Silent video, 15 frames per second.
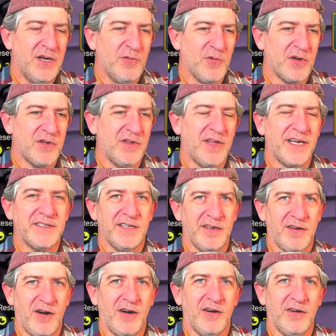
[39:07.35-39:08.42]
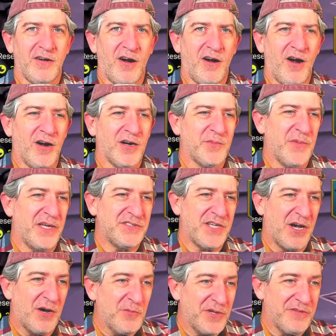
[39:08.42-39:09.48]
We're collecting our Archmage
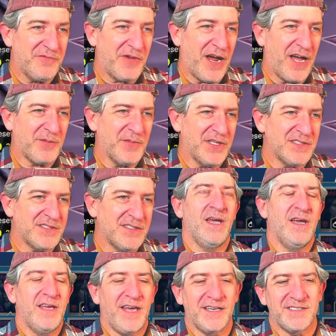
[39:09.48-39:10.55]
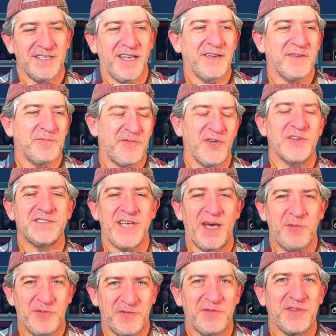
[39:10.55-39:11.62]
helmet fragments. Yeah, see, like, for
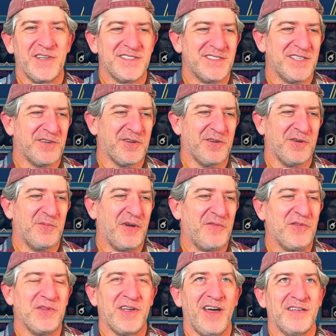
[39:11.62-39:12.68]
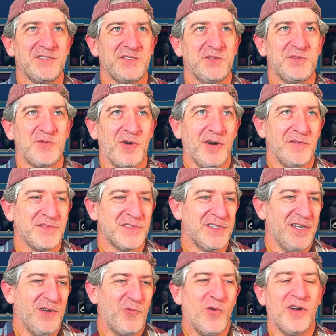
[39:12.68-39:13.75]
example, for this secret room, I've only got 2 dwarves.
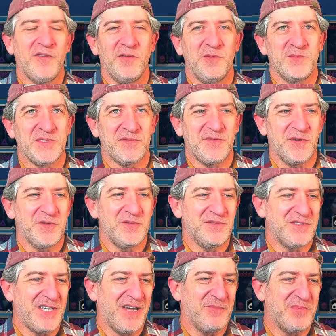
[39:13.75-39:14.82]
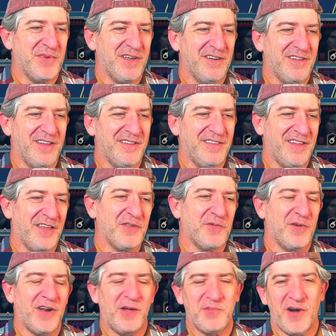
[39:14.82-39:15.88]
One of them's a food champion, and then the other
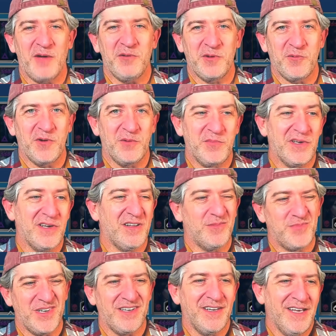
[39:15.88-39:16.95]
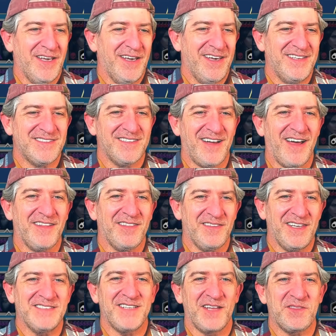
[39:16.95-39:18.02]
one I probably will build, but he's not
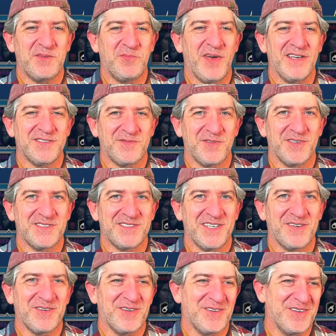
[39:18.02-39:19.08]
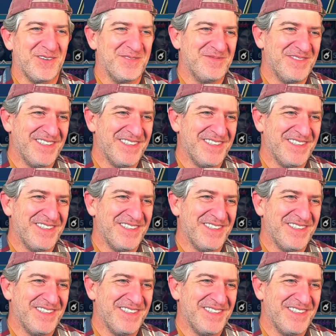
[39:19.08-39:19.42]
the best for a secret room.